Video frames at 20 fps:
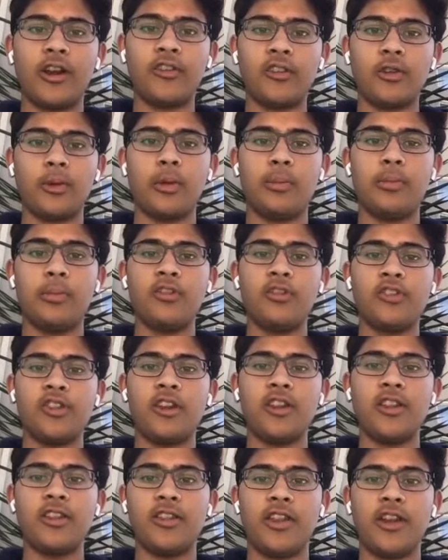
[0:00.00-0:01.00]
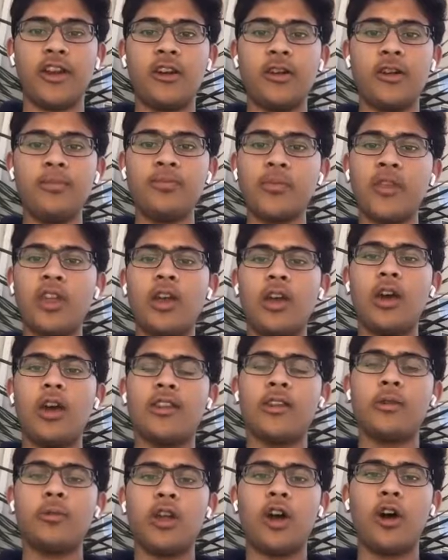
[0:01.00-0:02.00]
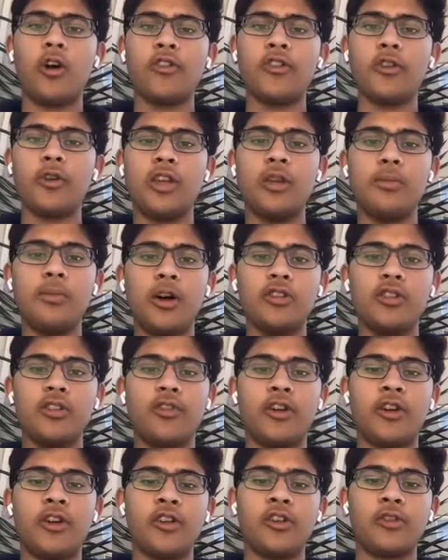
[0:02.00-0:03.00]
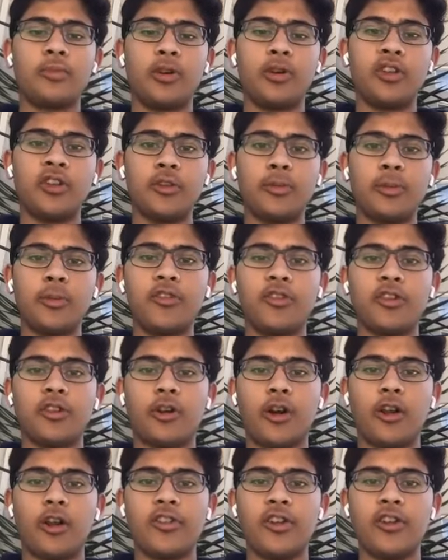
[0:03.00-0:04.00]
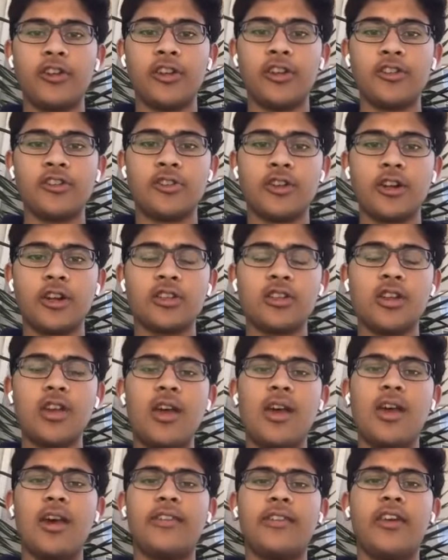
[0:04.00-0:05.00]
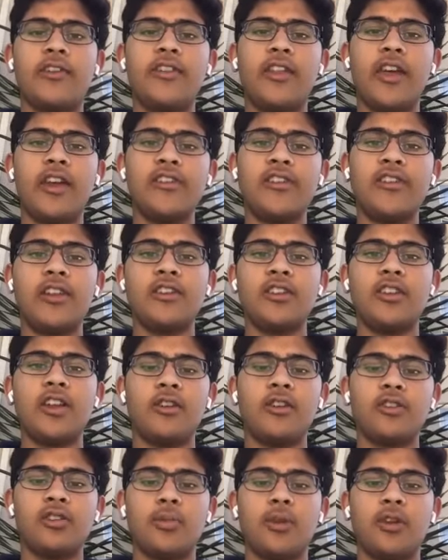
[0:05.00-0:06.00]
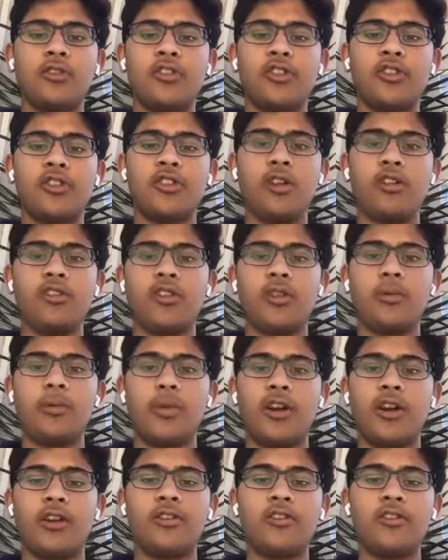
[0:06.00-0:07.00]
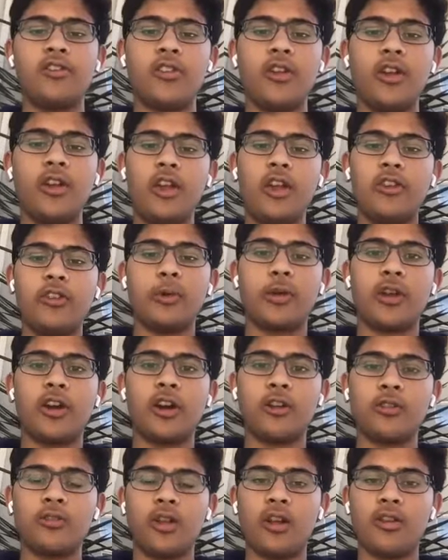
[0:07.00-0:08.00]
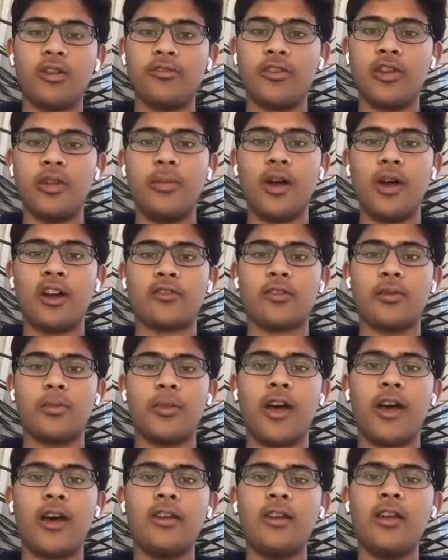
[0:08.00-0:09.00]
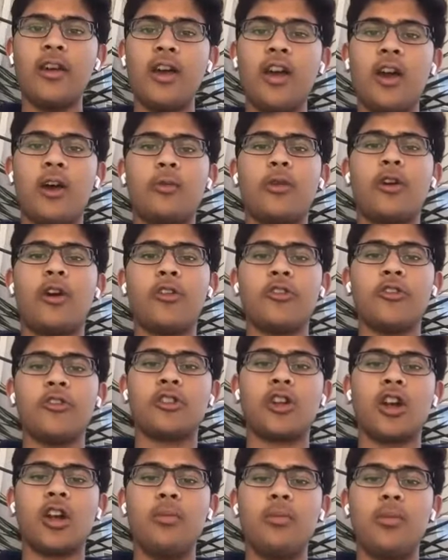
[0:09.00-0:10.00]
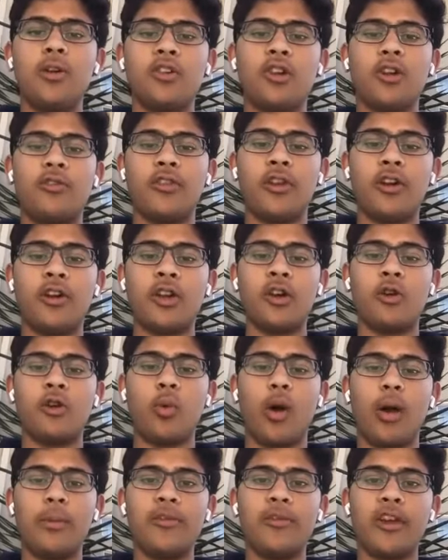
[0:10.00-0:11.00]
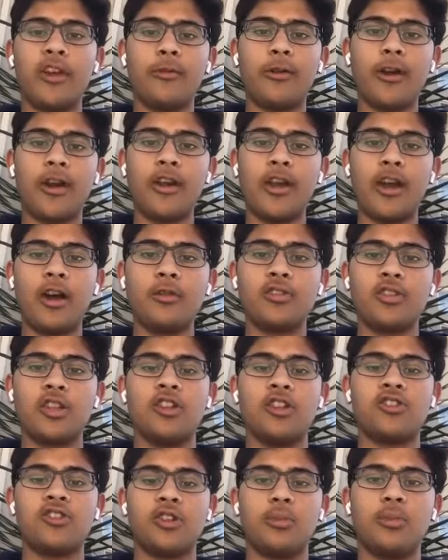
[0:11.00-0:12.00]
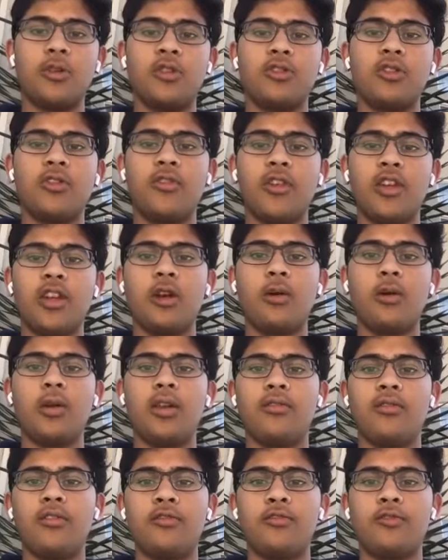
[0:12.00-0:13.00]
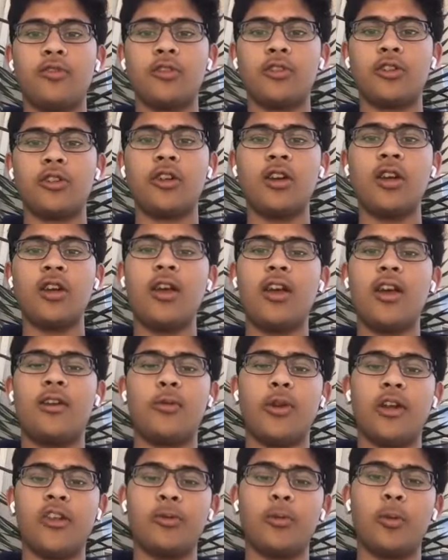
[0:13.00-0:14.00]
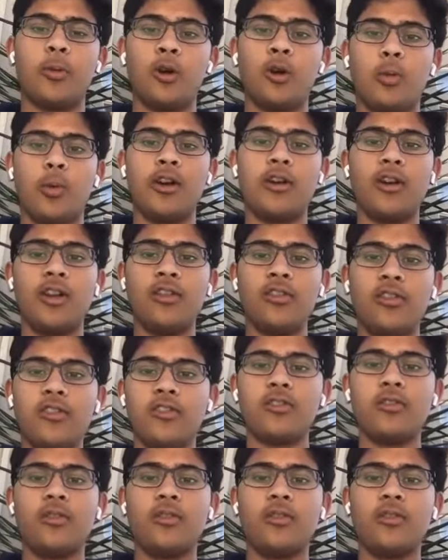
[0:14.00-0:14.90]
So we posted it there. And then we also emailed the various principals across the district, and then they sent it out to both students and parents. So we got a lot of feedback from that. And we're also trying to build our very own website right now to distribute the video even further and raise more awareness.